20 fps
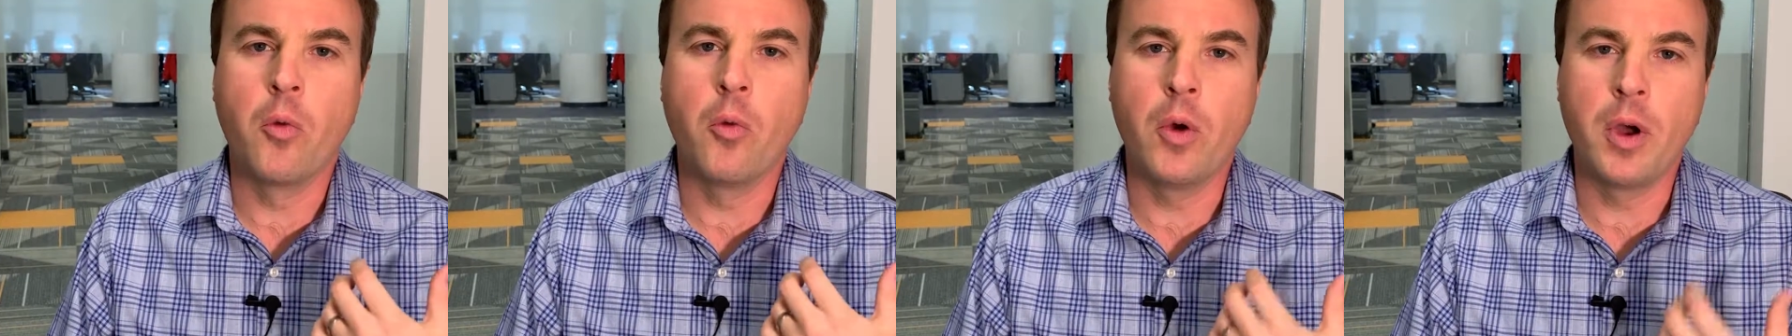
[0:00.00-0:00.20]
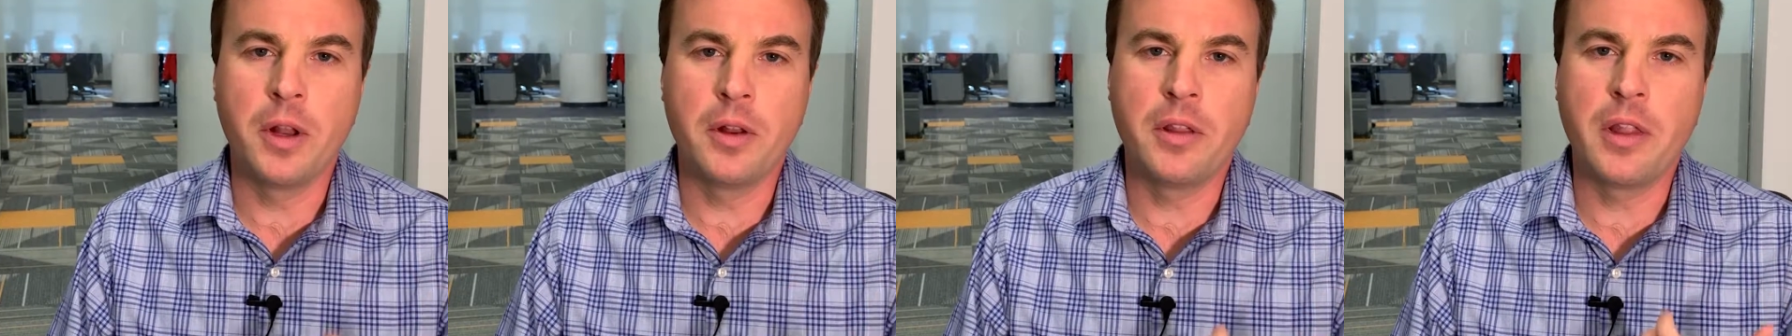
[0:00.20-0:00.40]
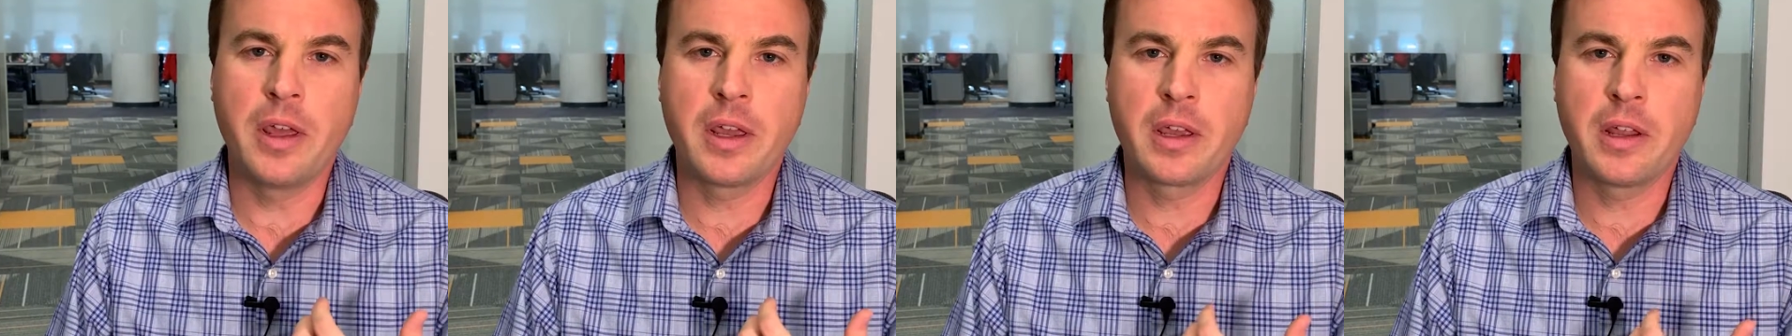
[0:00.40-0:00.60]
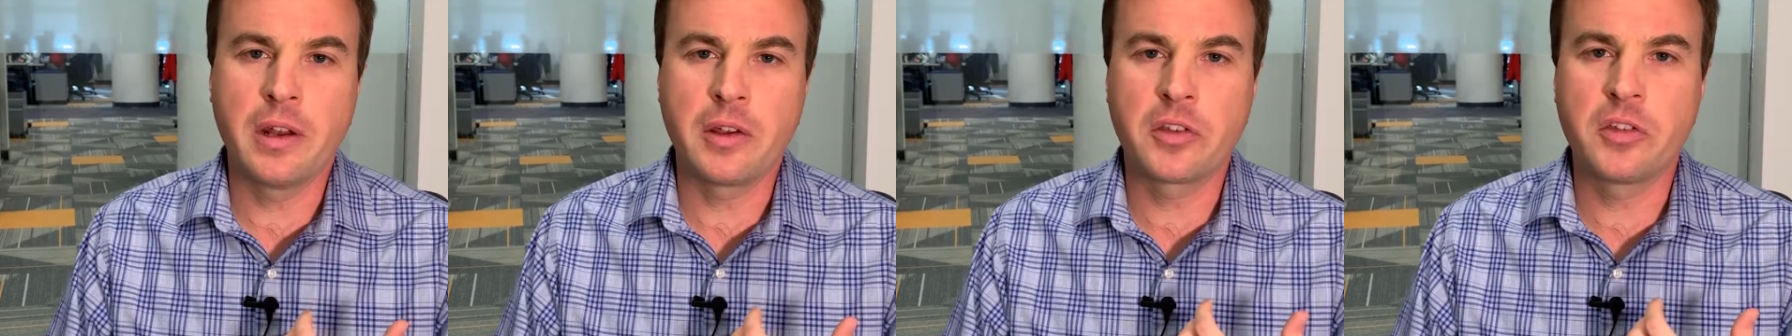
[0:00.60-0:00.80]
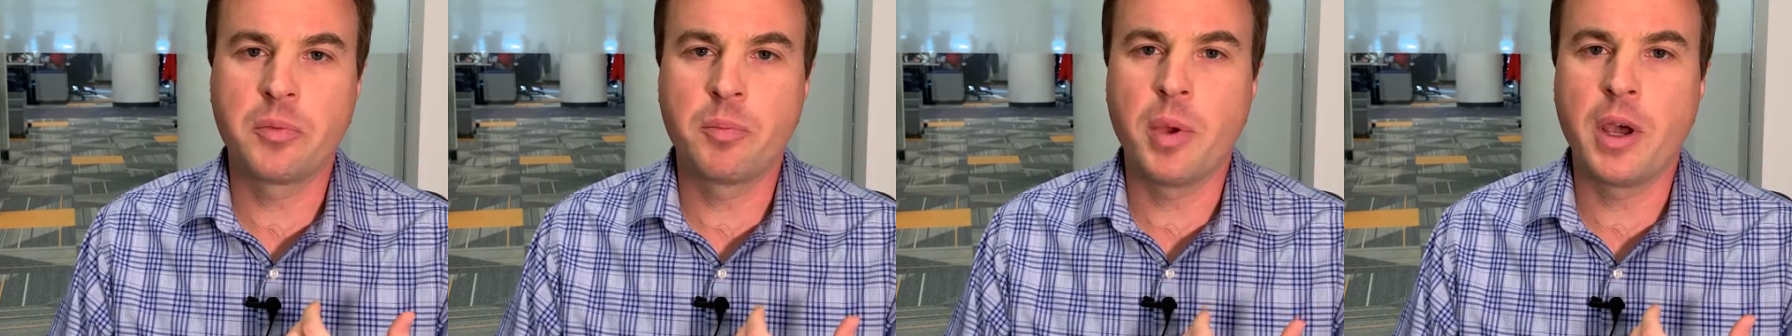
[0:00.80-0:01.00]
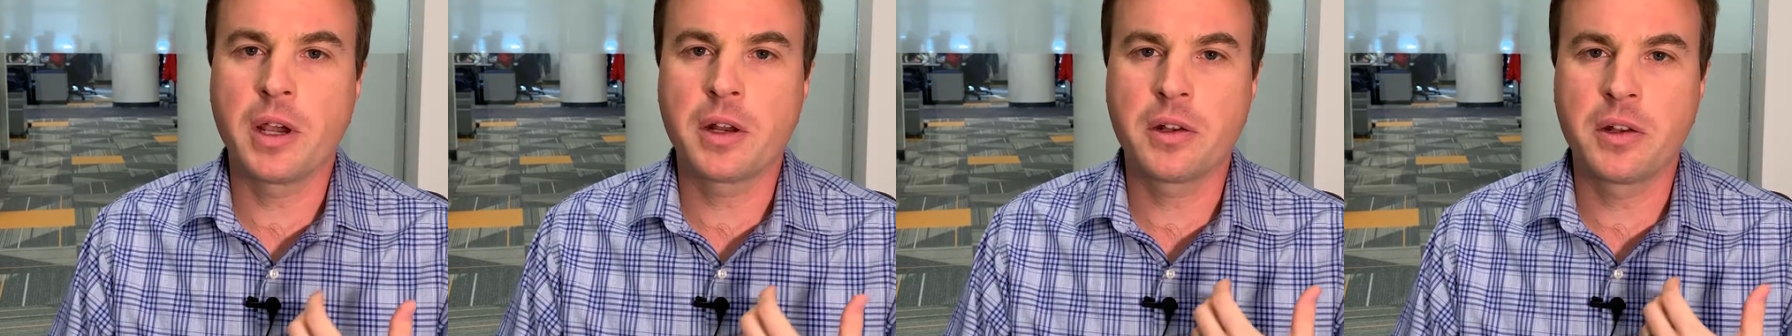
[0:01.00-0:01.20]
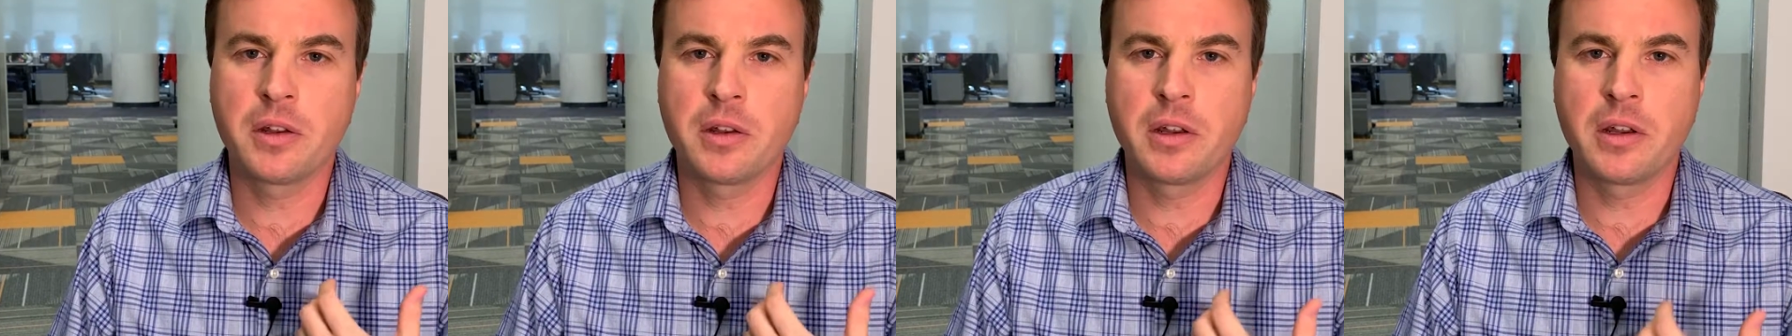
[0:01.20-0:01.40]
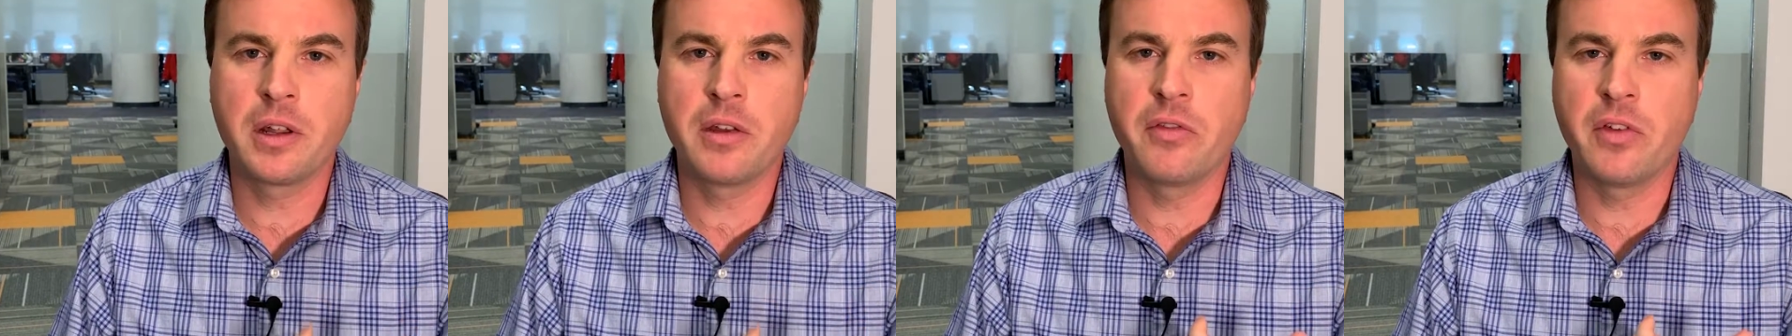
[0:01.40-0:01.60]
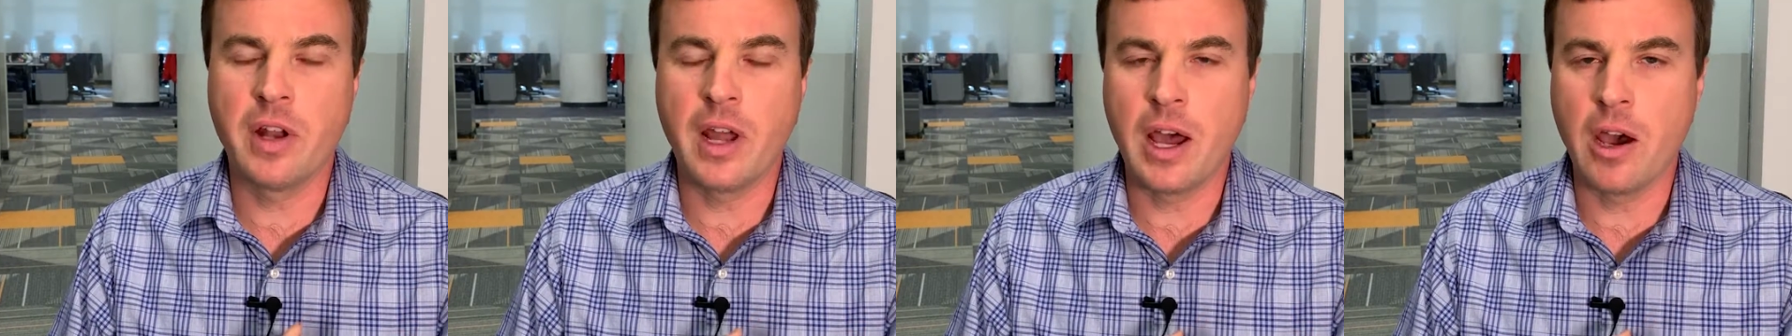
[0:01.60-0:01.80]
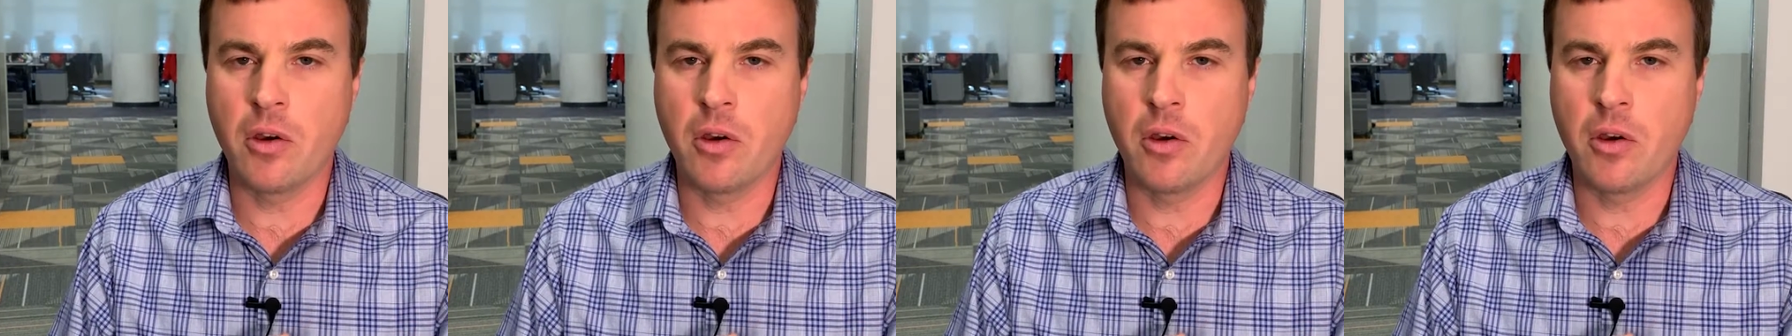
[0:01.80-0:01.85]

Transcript: when they can expect given